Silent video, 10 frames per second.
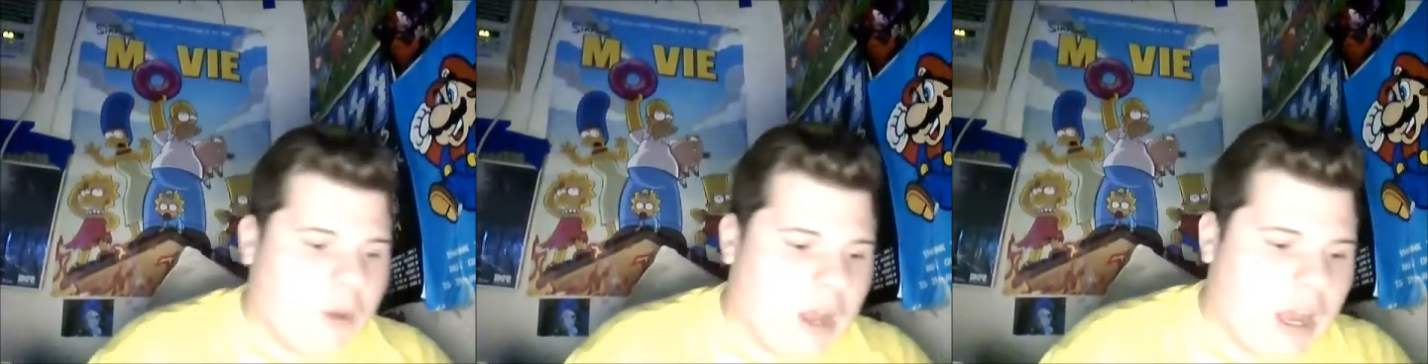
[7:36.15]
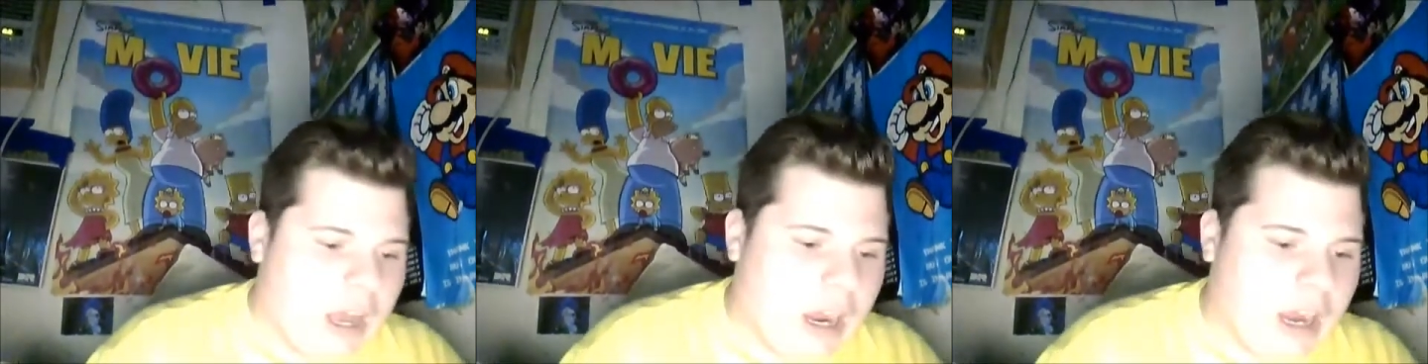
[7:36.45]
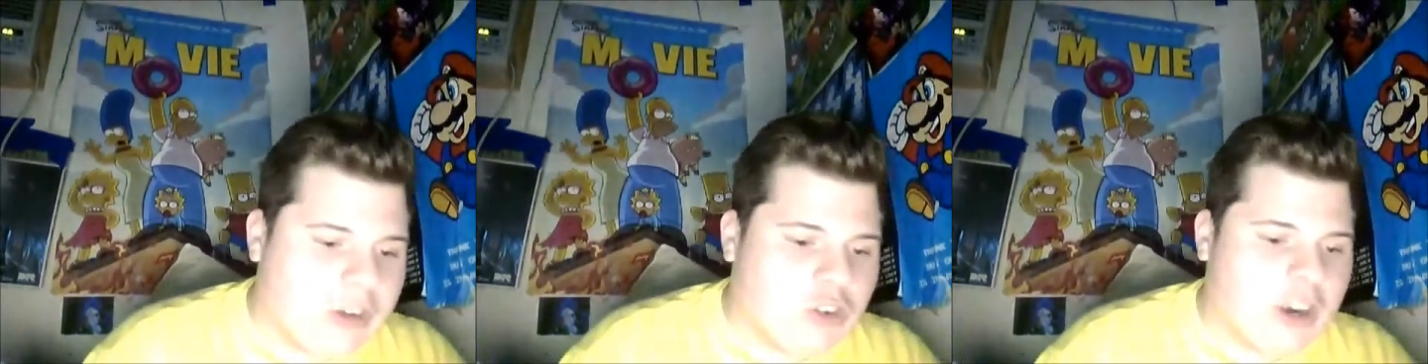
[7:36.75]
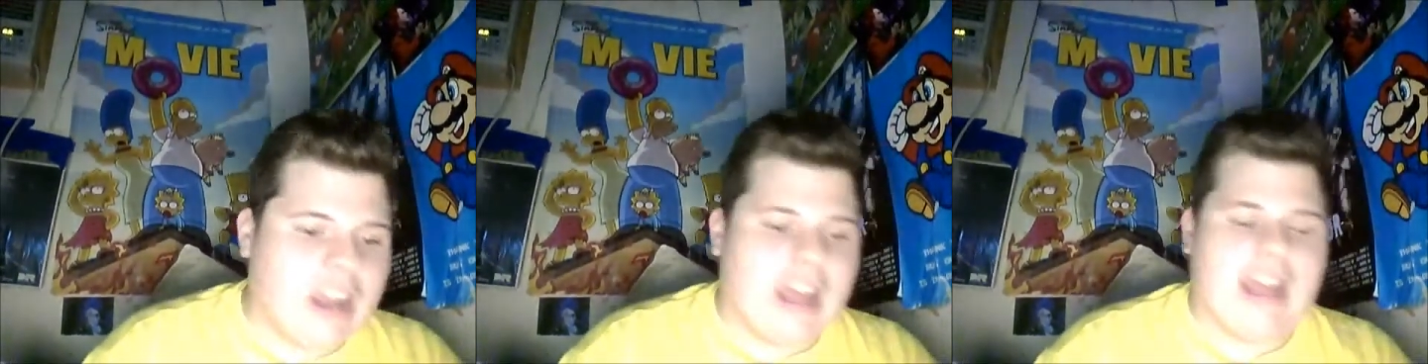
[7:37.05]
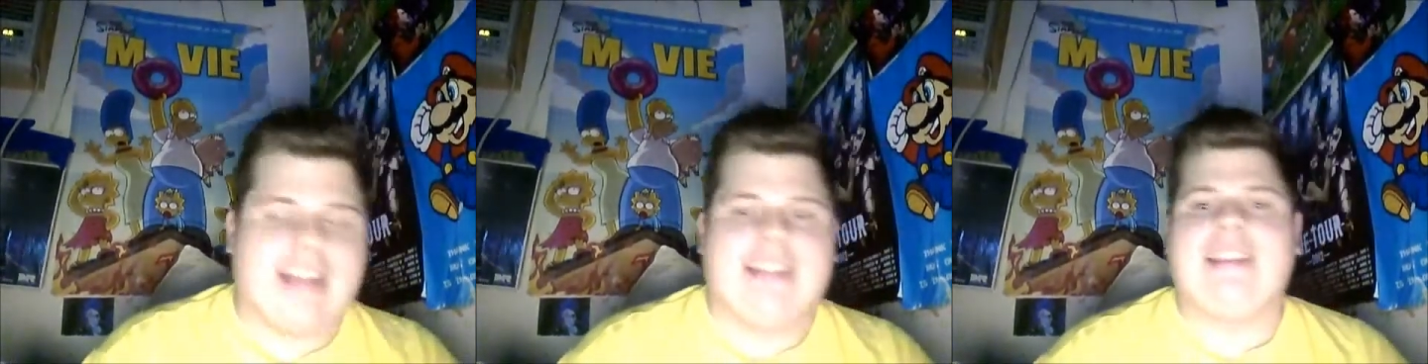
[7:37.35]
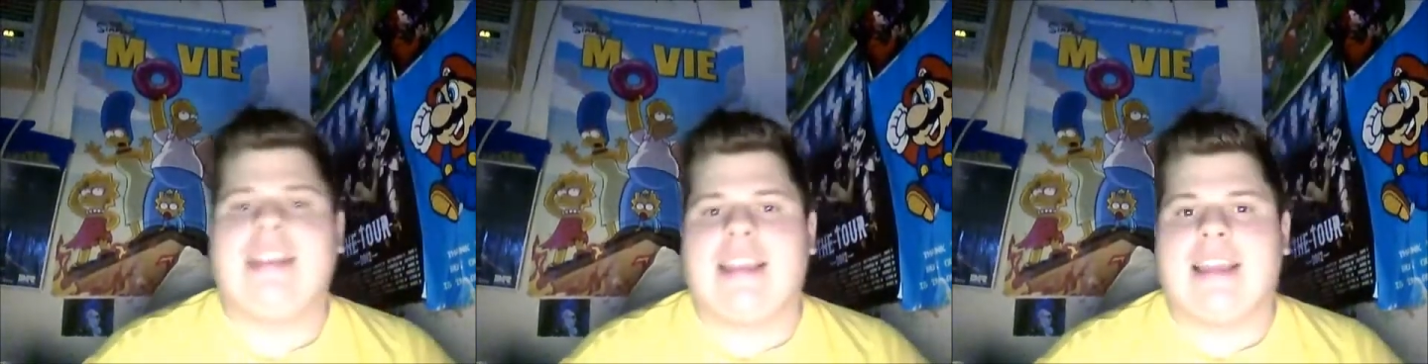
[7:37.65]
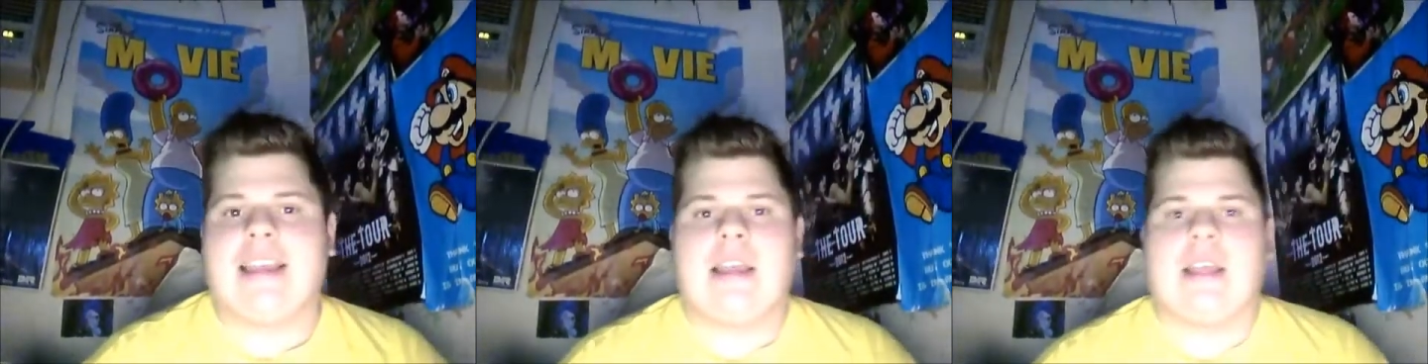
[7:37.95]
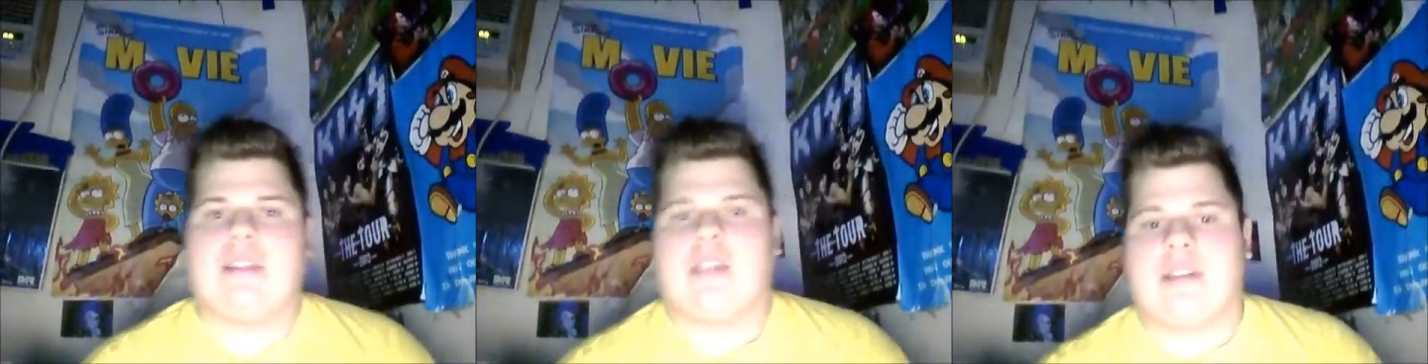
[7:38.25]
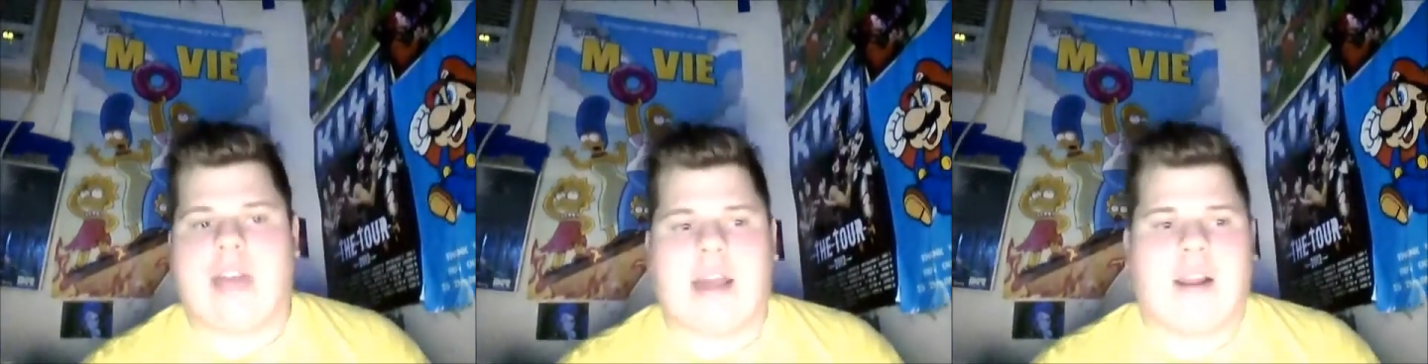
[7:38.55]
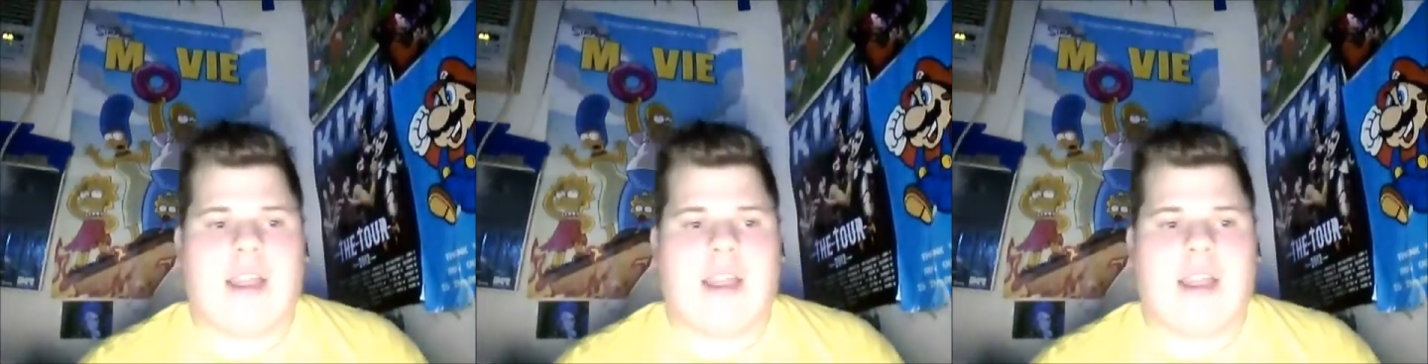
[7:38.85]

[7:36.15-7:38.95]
Andre Azzini is in the saddle.